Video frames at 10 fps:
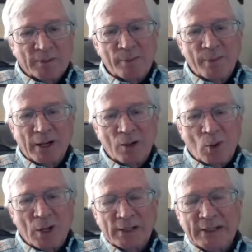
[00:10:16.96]
the
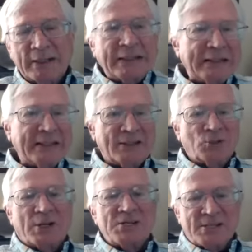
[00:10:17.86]
marijuana. Do you think the
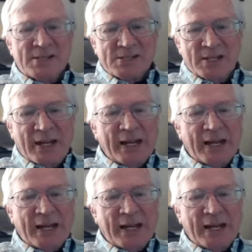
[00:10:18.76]
trustee said,